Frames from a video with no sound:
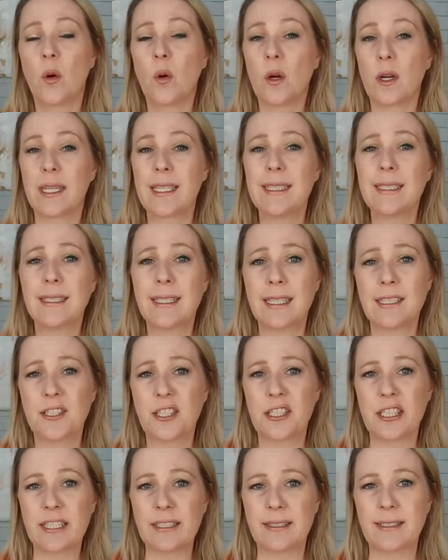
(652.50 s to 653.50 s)
or he said,
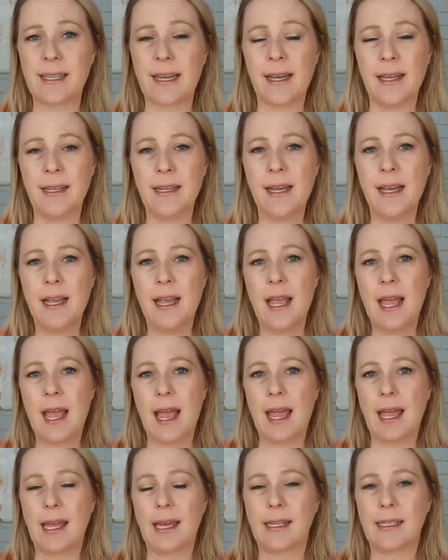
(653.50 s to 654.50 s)
she said,
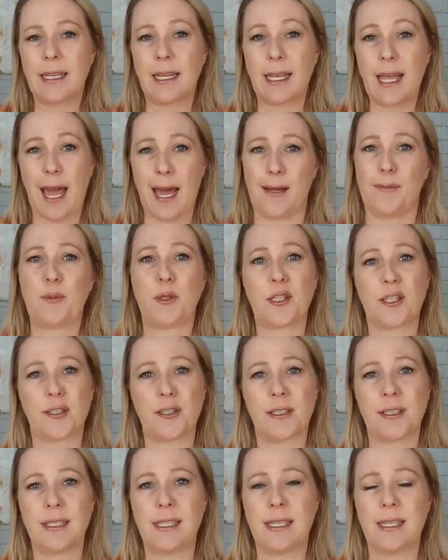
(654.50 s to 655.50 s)
and it
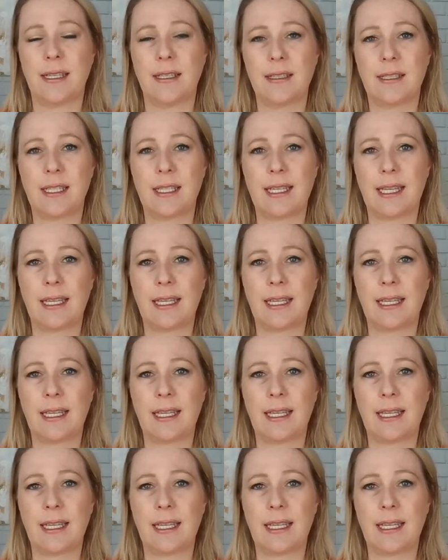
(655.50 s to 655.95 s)
captures it